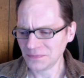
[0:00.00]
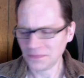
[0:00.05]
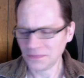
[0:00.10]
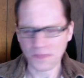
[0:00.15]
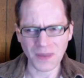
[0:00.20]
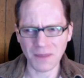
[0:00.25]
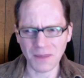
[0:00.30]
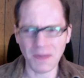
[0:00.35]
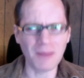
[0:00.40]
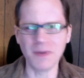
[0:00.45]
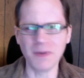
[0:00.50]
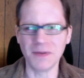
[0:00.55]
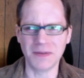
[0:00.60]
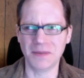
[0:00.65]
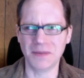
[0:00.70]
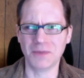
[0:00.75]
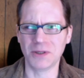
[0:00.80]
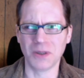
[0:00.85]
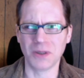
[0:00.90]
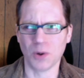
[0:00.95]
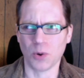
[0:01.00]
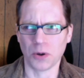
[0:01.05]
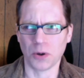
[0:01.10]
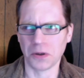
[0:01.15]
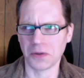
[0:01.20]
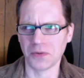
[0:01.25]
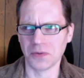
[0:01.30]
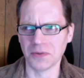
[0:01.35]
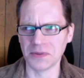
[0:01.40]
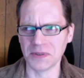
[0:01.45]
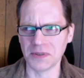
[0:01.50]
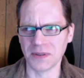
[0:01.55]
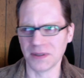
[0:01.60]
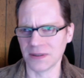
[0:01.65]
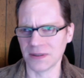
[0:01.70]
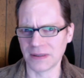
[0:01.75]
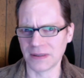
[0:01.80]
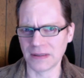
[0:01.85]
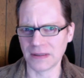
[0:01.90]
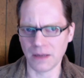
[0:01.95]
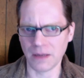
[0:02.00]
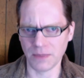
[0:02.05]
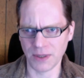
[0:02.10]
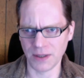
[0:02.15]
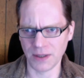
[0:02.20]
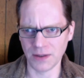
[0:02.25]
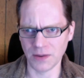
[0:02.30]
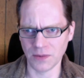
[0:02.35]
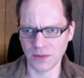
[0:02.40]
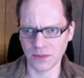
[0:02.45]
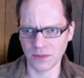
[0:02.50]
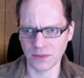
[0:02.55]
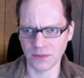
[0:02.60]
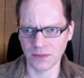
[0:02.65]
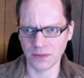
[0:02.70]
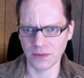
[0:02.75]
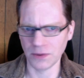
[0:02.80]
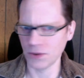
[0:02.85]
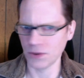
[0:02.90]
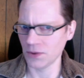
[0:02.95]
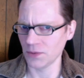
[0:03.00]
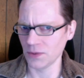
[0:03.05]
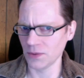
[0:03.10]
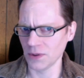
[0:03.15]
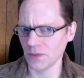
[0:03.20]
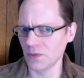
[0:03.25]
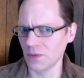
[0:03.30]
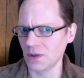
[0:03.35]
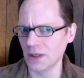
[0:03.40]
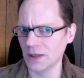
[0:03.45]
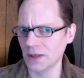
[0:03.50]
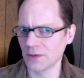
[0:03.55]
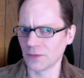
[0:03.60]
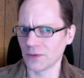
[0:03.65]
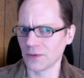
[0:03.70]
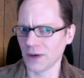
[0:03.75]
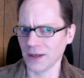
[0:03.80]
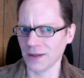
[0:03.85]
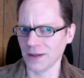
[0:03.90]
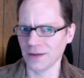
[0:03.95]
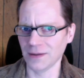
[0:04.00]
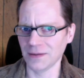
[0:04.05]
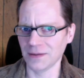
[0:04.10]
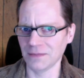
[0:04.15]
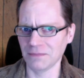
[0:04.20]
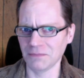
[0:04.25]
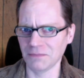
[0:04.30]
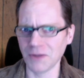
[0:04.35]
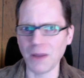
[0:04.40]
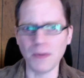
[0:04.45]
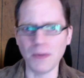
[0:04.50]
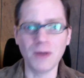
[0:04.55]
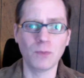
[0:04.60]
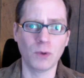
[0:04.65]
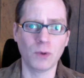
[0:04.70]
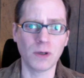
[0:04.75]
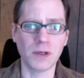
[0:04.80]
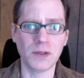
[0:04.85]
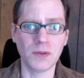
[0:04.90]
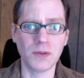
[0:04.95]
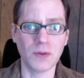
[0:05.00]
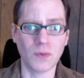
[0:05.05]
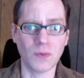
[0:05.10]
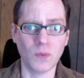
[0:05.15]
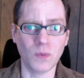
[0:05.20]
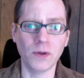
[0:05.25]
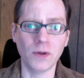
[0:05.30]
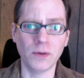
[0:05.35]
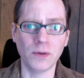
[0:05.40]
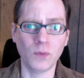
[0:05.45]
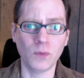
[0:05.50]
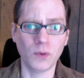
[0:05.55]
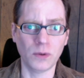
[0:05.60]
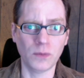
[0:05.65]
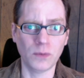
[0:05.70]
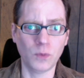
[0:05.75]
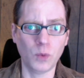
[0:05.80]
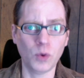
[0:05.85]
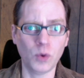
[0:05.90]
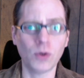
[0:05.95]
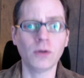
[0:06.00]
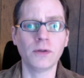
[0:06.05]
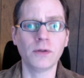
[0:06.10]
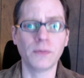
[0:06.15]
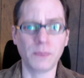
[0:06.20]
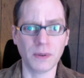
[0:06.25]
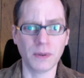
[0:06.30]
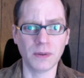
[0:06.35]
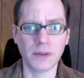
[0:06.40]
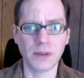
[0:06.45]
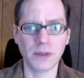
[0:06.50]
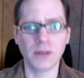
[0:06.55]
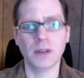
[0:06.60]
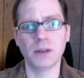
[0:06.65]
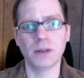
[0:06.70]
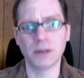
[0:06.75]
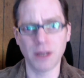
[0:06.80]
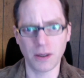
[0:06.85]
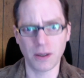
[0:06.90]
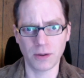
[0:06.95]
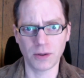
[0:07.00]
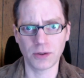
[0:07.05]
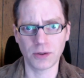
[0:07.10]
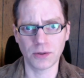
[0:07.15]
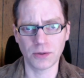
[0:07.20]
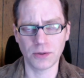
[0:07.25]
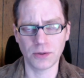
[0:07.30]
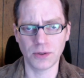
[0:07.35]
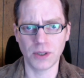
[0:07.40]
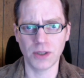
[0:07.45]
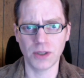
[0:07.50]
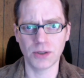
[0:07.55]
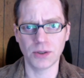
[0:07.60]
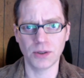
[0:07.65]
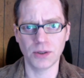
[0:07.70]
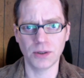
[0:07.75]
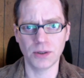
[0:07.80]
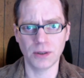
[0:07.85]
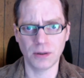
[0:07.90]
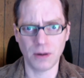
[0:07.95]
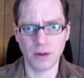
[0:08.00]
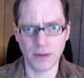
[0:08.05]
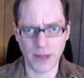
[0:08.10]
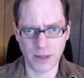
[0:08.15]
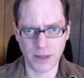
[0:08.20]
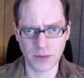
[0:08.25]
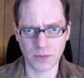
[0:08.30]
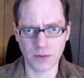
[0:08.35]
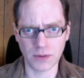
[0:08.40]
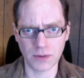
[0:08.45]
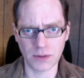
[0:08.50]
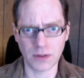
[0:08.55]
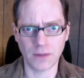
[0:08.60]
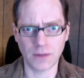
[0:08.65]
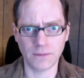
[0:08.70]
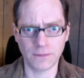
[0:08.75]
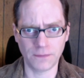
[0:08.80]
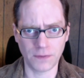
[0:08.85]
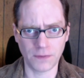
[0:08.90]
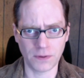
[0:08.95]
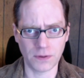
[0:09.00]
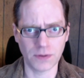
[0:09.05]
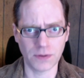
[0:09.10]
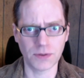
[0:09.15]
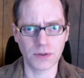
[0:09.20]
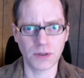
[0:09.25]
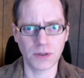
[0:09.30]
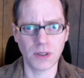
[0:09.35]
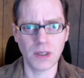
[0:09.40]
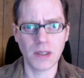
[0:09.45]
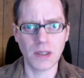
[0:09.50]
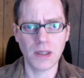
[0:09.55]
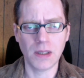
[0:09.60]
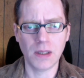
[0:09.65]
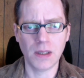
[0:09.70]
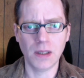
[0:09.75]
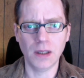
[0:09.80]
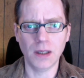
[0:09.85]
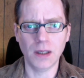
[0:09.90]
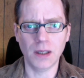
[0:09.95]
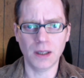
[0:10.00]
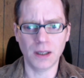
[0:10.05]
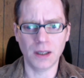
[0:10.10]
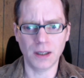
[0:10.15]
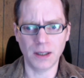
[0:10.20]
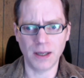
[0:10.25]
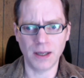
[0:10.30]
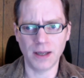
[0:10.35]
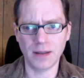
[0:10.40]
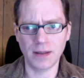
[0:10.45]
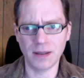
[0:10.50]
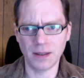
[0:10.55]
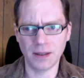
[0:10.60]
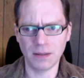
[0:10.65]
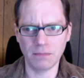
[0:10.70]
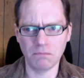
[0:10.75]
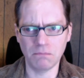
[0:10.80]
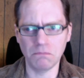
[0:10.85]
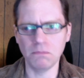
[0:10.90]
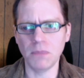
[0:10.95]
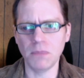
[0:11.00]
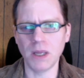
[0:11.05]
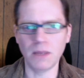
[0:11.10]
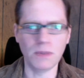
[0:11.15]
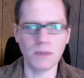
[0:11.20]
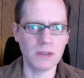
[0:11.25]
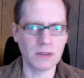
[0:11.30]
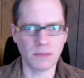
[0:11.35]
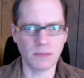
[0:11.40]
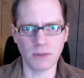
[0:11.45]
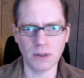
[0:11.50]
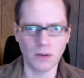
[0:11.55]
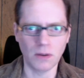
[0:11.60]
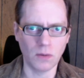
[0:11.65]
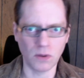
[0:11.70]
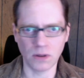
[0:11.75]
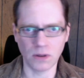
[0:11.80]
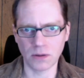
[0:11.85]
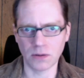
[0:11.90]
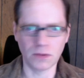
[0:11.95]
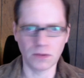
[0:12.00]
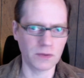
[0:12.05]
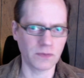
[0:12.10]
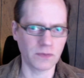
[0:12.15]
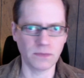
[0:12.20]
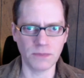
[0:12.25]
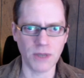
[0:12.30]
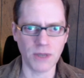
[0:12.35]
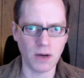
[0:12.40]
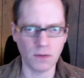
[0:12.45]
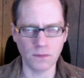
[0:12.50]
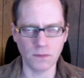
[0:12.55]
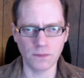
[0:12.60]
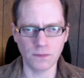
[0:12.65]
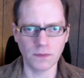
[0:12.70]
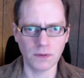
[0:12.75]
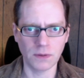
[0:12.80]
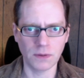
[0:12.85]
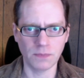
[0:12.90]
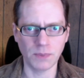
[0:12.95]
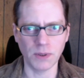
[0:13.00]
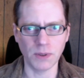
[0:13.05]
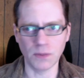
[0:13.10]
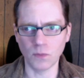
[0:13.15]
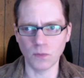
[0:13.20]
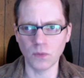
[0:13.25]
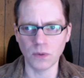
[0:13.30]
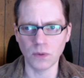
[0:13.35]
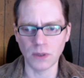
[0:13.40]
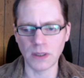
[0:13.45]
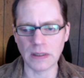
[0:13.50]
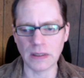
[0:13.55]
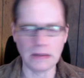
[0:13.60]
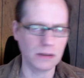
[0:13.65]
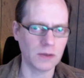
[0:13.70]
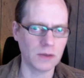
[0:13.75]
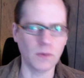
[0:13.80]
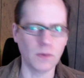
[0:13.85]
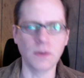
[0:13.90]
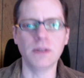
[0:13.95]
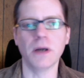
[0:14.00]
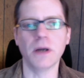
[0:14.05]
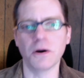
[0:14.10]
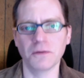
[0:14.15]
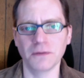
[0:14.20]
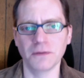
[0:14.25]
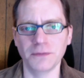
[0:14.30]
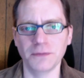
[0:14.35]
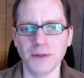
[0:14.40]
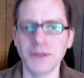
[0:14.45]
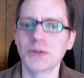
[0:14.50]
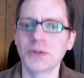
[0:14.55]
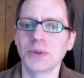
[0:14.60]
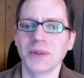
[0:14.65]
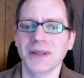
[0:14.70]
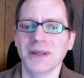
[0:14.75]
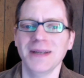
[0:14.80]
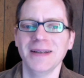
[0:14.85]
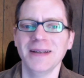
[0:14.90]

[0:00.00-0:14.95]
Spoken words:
maybe some of the oracles and things like that, but I don't know that we'll get right. Yeah, I mean, we're going to do the world building and character creation and all that sort of stuff first, and then maybe some of the oracles from Delve, but we'll get to a Delve eventually.